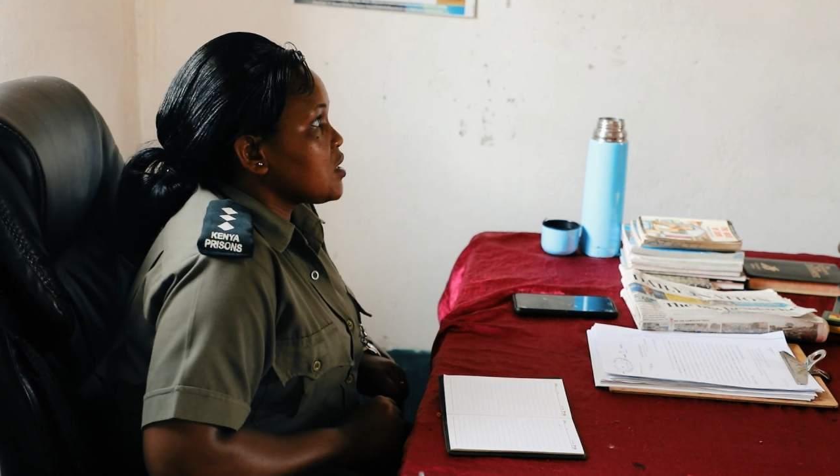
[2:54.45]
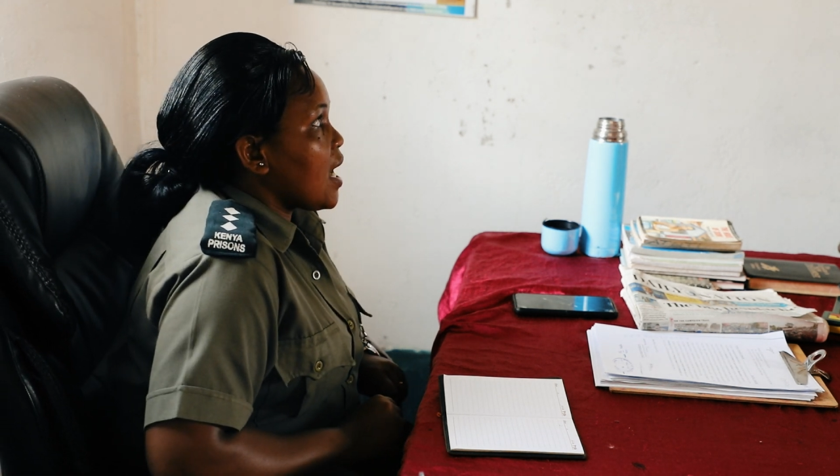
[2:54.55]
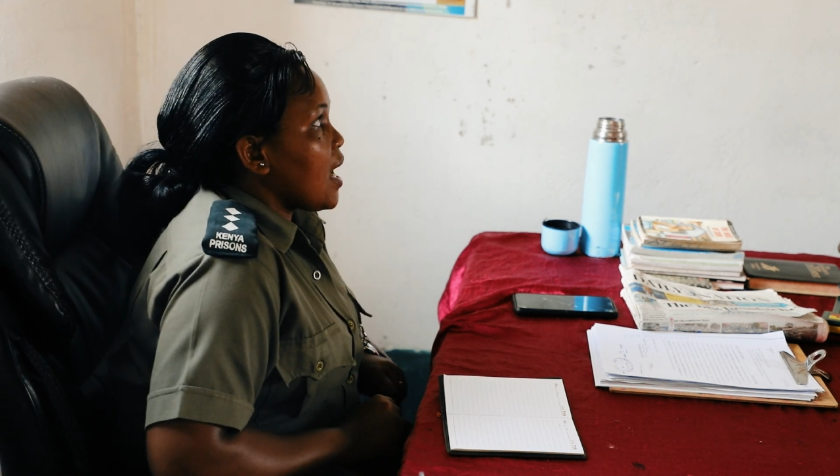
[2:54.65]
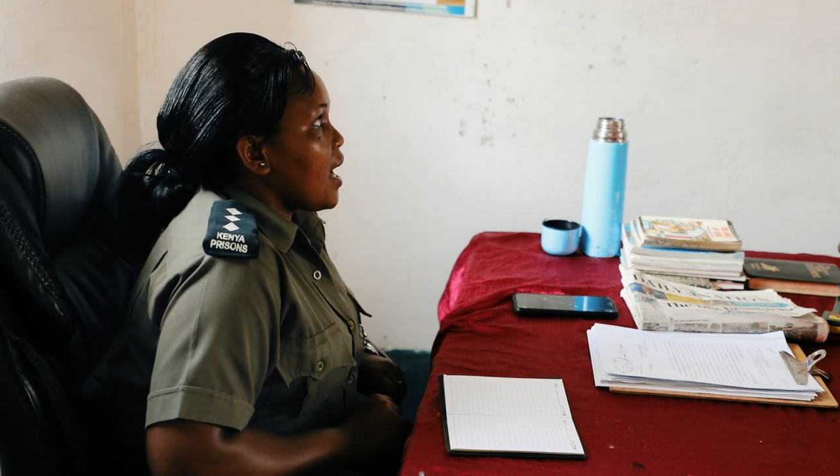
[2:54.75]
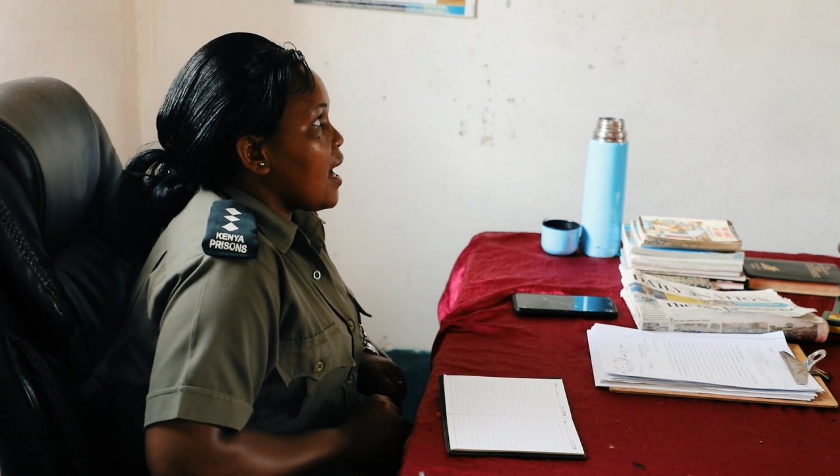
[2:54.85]

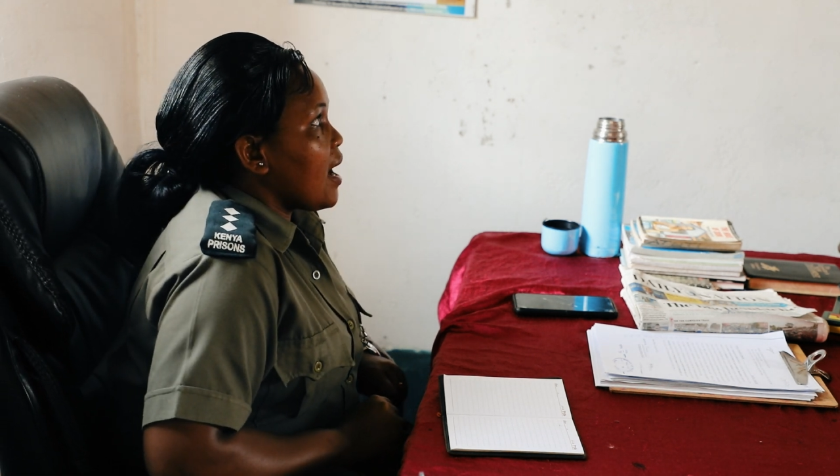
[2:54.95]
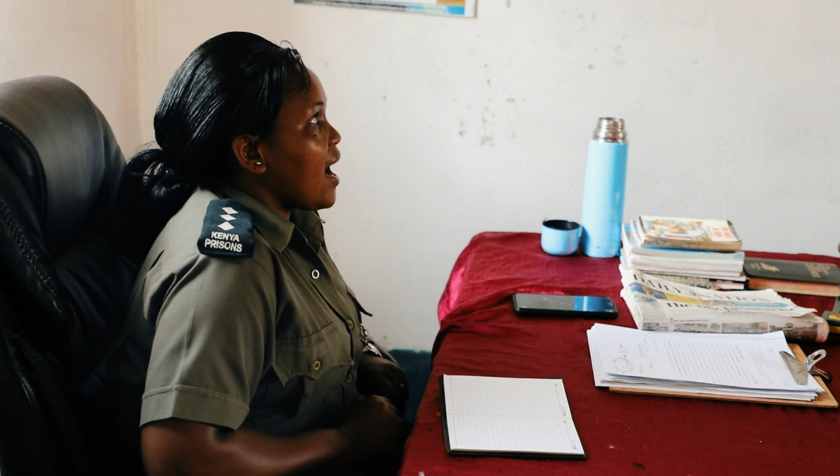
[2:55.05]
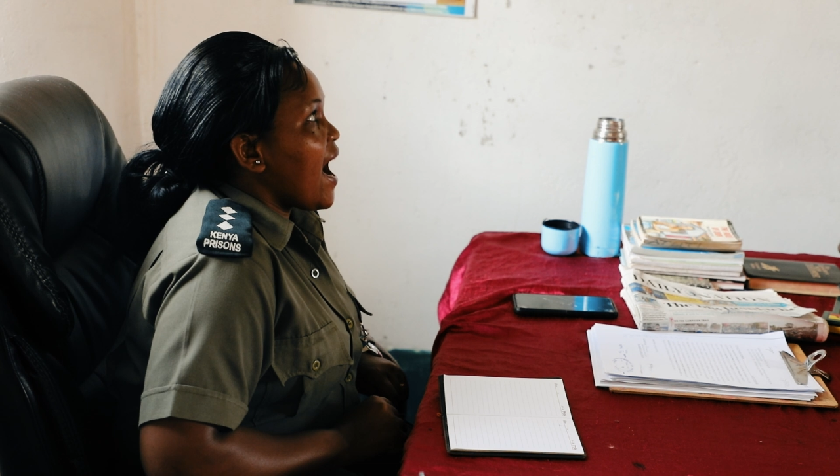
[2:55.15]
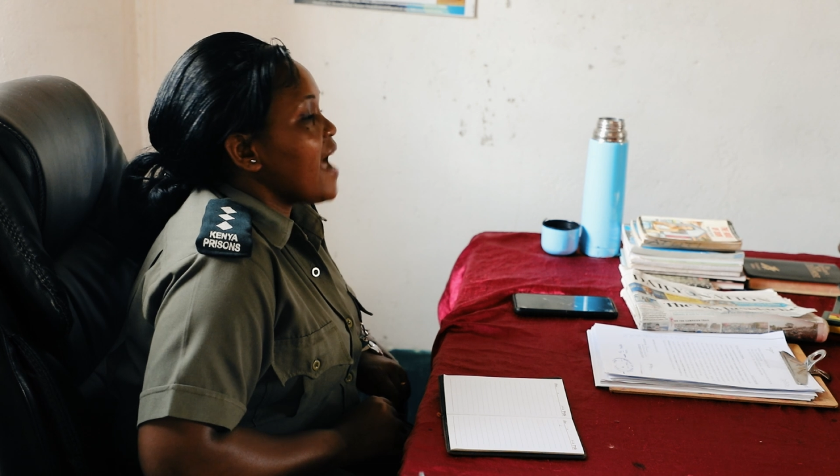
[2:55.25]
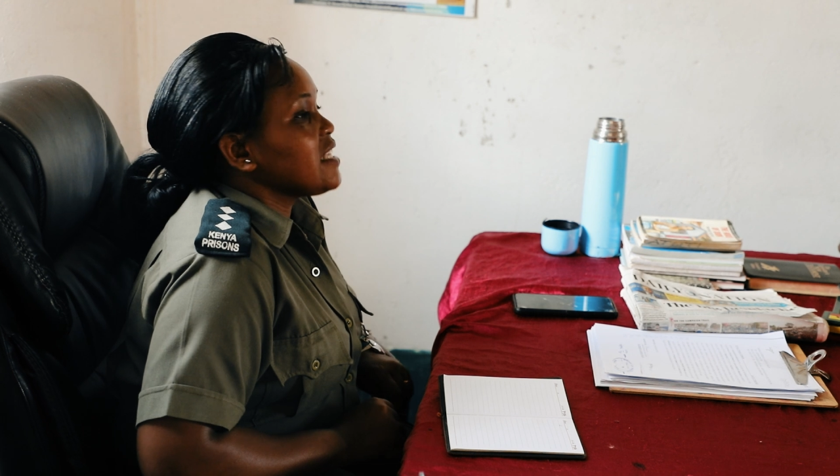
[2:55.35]

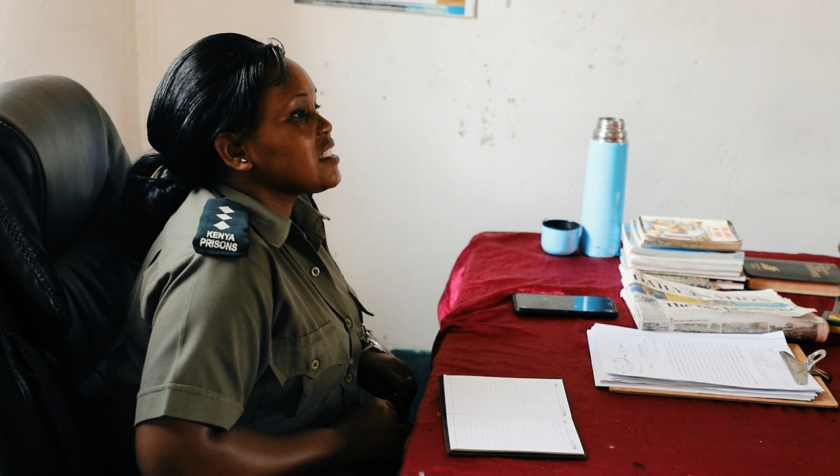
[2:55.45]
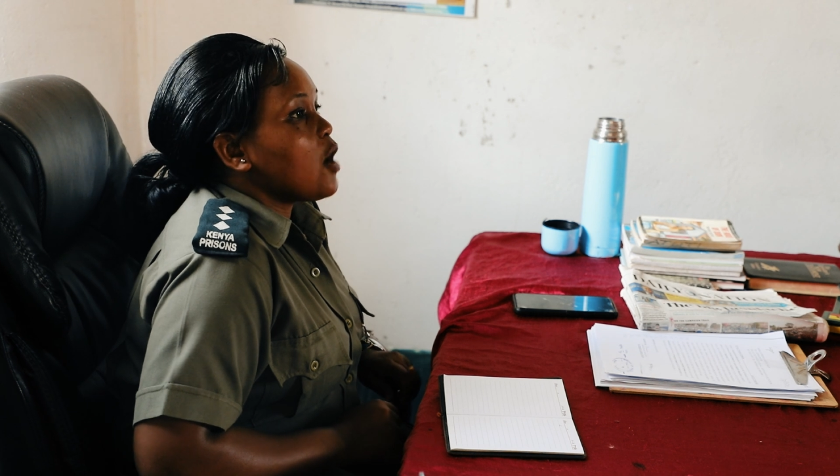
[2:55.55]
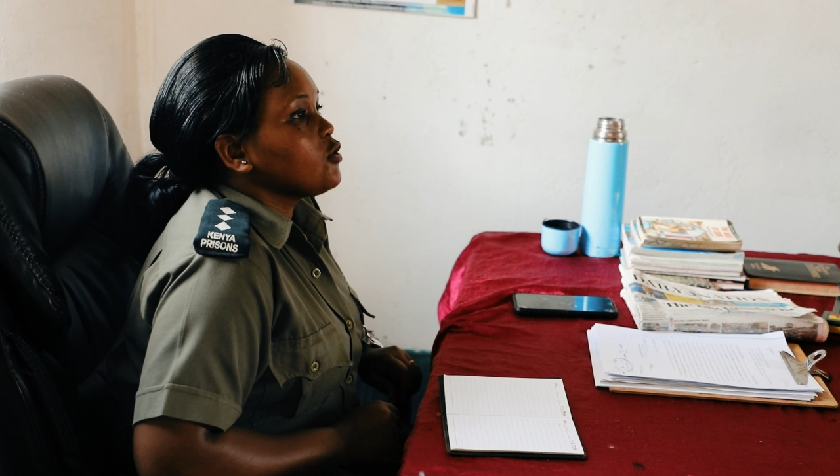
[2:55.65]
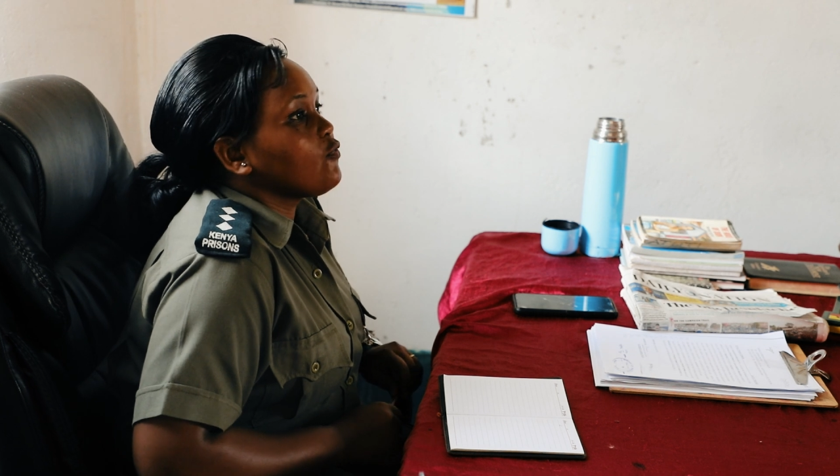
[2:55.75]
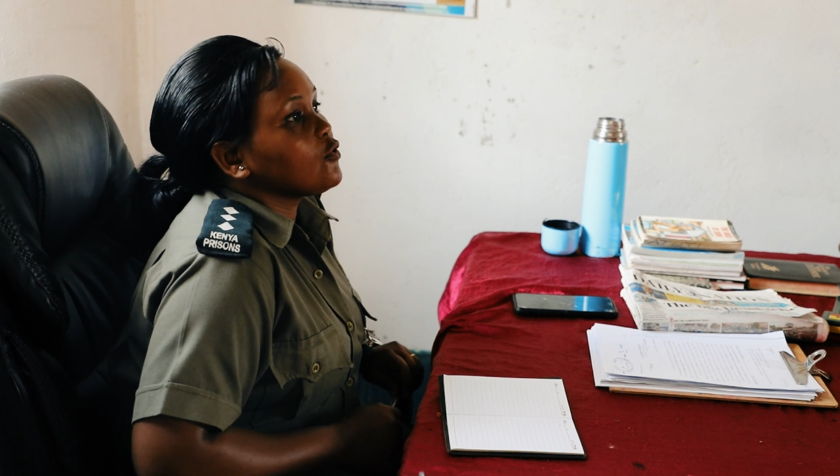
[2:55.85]
I
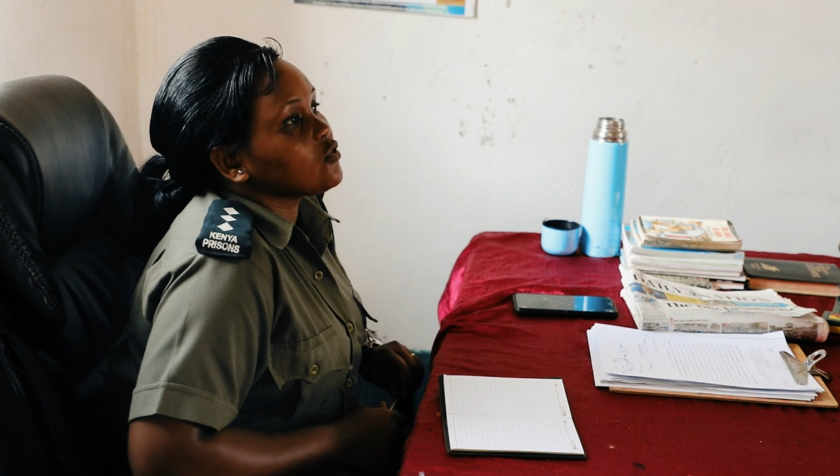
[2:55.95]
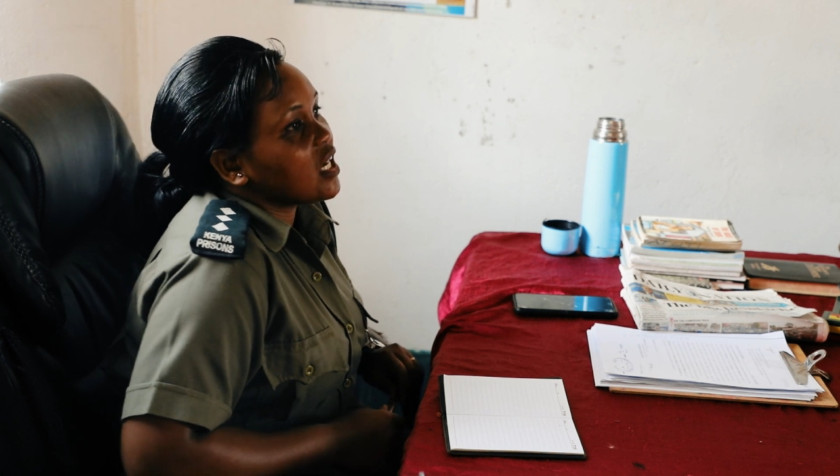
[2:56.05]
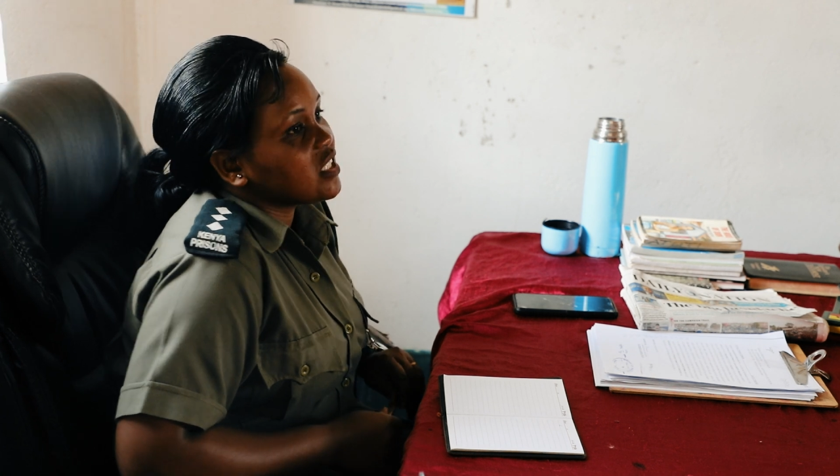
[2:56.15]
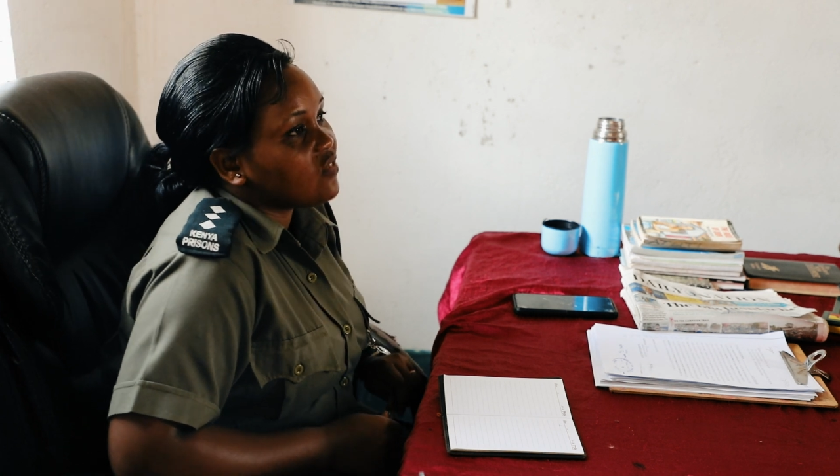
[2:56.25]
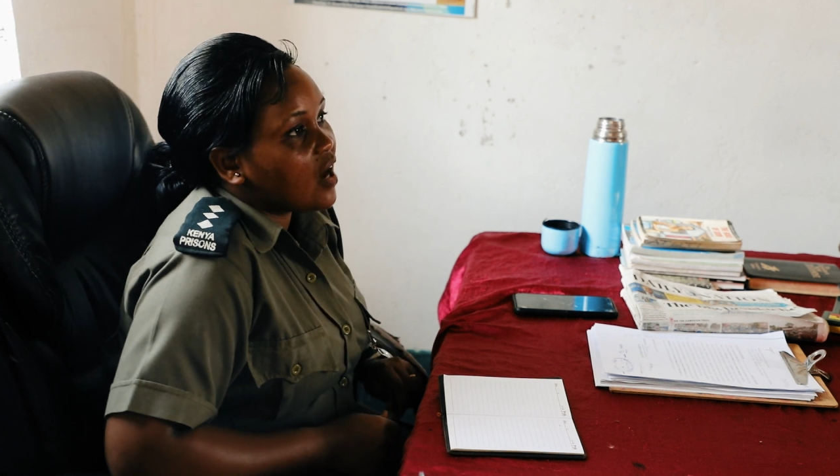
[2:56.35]
sought for
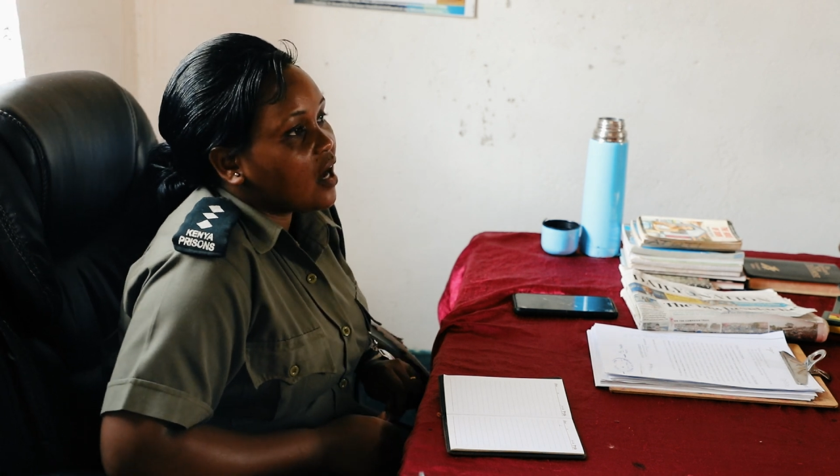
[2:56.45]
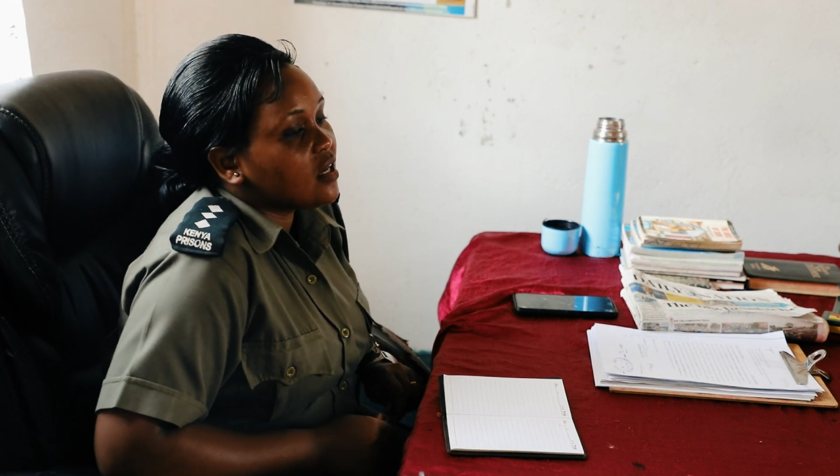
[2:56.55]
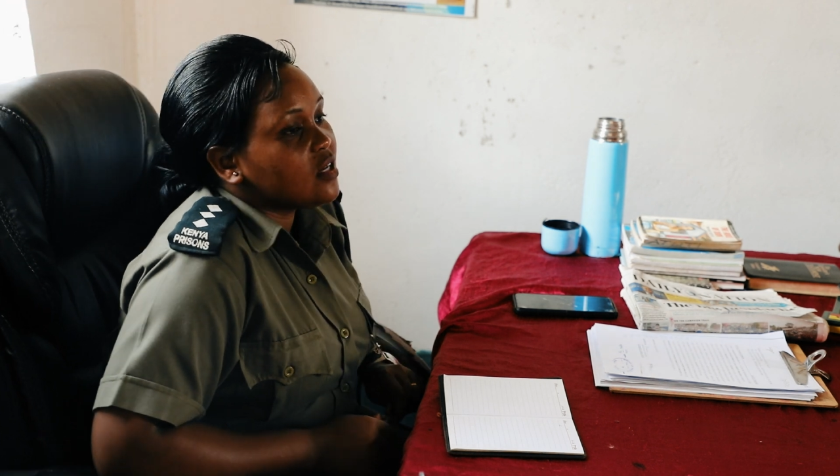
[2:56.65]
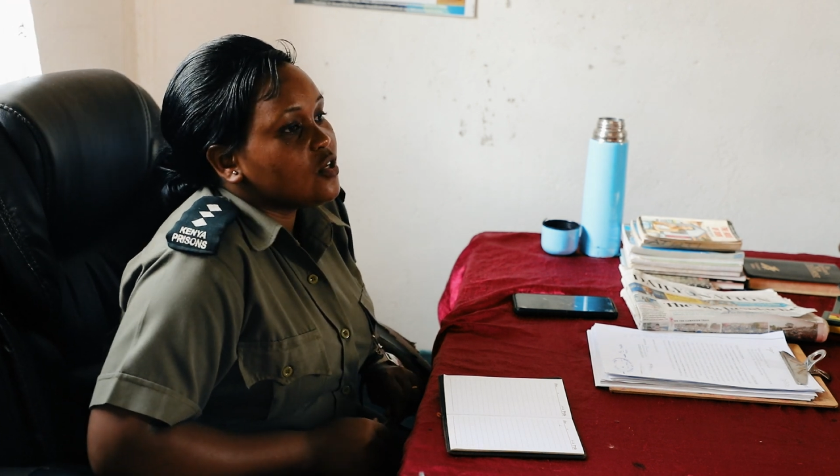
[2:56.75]
transfer,